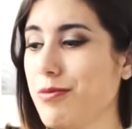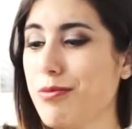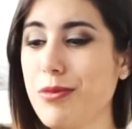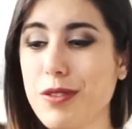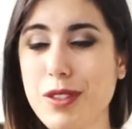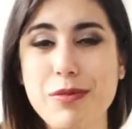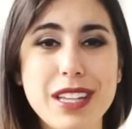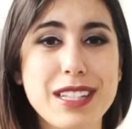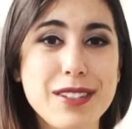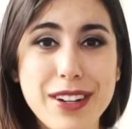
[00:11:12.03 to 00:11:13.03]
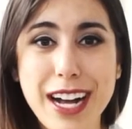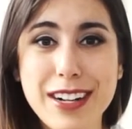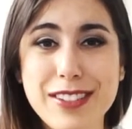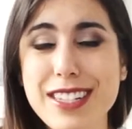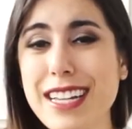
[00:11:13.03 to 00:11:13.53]
move some things
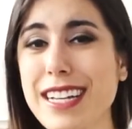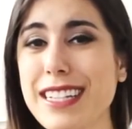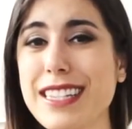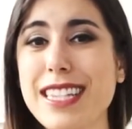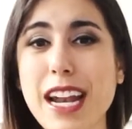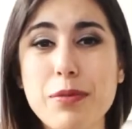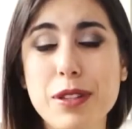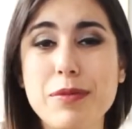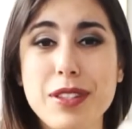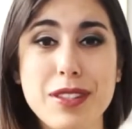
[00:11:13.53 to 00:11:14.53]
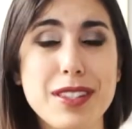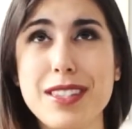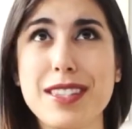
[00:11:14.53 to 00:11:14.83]
around, set up some